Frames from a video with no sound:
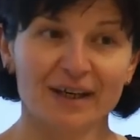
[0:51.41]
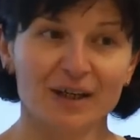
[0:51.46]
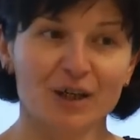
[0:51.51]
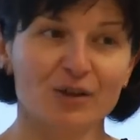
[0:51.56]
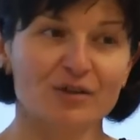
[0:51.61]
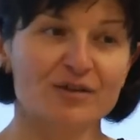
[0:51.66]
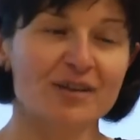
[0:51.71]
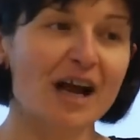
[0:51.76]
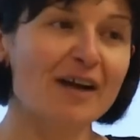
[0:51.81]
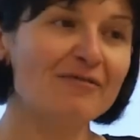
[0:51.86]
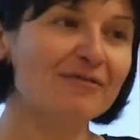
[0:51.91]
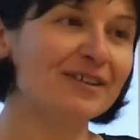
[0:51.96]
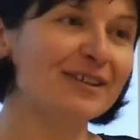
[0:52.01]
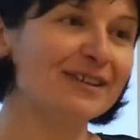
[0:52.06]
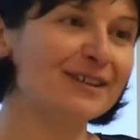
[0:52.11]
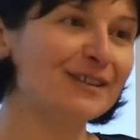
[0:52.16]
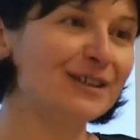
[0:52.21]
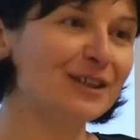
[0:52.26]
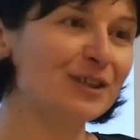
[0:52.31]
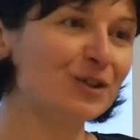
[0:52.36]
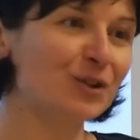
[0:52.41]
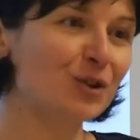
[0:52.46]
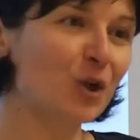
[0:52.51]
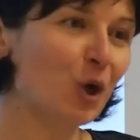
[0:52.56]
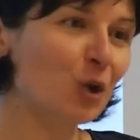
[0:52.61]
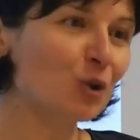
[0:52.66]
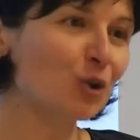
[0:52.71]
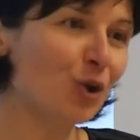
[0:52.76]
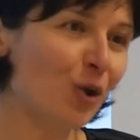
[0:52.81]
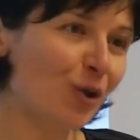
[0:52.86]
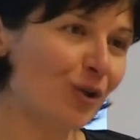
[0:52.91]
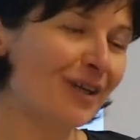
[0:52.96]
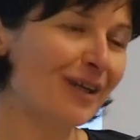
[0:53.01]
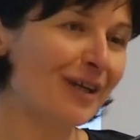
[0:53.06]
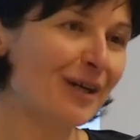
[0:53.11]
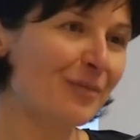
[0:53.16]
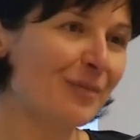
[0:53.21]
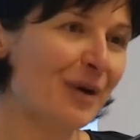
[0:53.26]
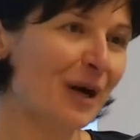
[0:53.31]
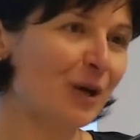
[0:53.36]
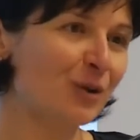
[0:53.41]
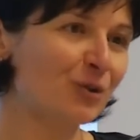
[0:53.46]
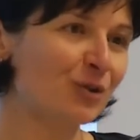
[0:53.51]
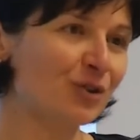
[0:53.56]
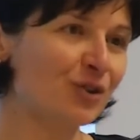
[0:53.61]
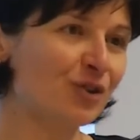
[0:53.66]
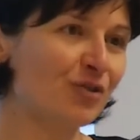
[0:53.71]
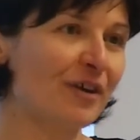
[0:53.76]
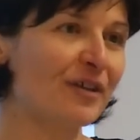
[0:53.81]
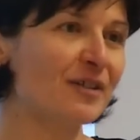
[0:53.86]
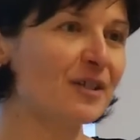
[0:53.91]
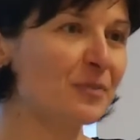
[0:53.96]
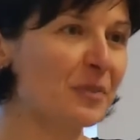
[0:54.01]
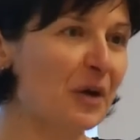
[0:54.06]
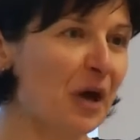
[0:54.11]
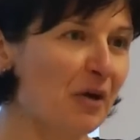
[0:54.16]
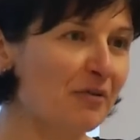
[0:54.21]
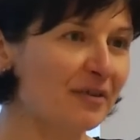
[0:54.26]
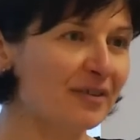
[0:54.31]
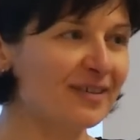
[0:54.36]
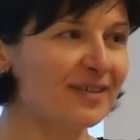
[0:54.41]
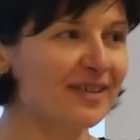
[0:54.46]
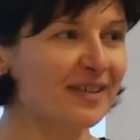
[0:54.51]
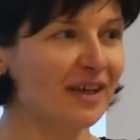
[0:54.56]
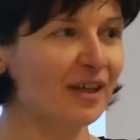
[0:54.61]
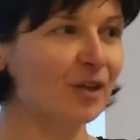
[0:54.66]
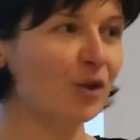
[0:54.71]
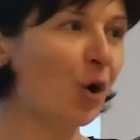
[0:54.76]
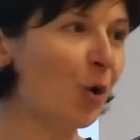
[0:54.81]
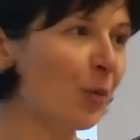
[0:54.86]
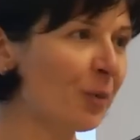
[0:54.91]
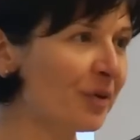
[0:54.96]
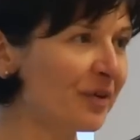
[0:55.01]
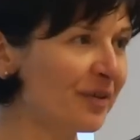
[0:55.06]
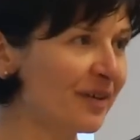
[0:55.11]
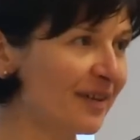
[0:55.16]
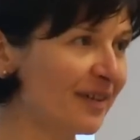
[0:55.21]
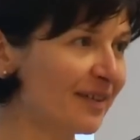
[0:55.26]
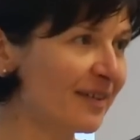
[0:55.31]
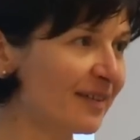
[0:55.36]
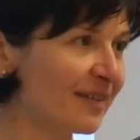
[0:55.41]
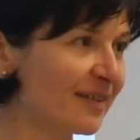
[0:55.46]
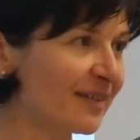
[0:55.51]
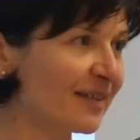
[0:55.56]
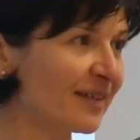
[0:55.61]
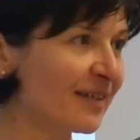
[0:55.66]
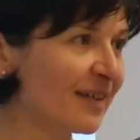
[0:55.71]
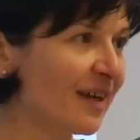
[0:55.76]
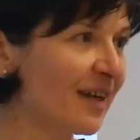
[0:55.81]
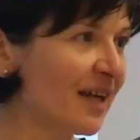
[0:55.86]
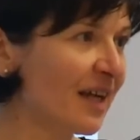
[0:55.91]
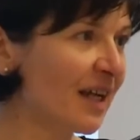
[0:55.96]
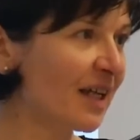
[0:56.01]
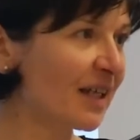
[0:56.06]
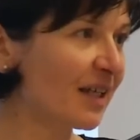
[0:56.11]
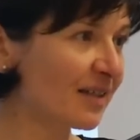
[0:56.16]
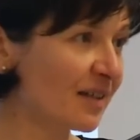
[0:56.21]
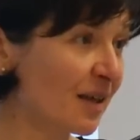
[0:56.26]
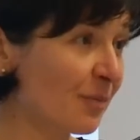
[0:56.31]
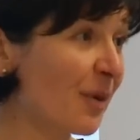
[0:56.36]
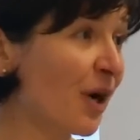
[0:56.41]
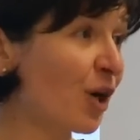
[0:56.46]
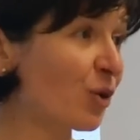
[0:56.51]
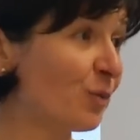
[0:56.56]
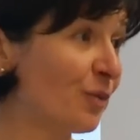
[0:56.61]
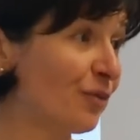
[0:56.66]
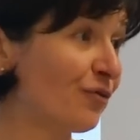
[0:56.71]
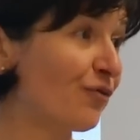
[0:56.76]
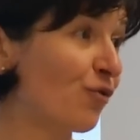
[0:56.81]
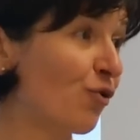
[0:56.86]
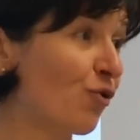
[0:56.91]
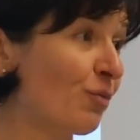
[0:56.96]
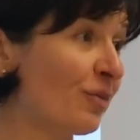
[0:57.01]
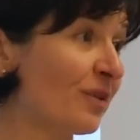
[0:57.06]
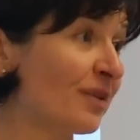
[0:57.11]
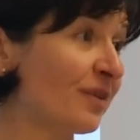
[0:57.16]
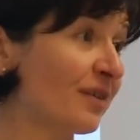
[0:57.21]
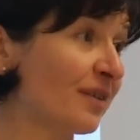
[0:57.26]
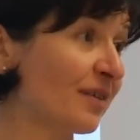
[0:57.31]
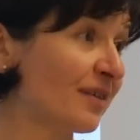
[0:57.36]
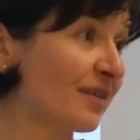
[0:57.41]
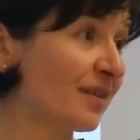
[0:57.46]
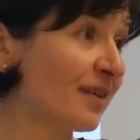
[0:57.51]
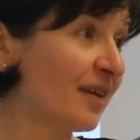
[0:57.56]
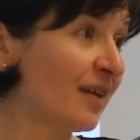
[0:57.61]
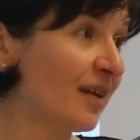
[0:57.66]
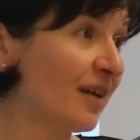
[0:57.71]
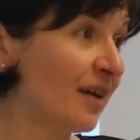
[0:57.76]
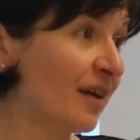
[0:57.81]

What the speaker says: Because governance is not only about transparency and openness, it is about performance.